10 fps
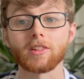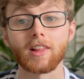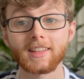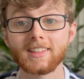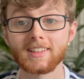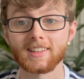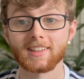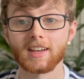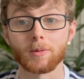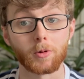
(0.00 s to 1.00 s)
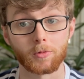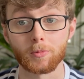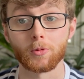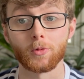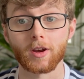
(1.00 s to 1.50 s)
like about the
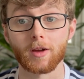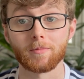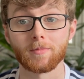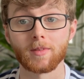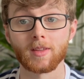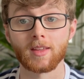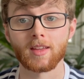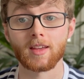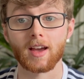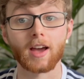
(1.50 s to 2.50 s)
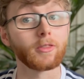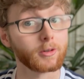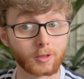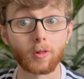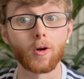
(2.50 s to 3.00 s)
program, and
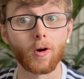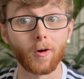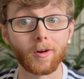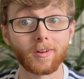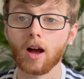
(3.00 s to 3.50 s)
there's a lot.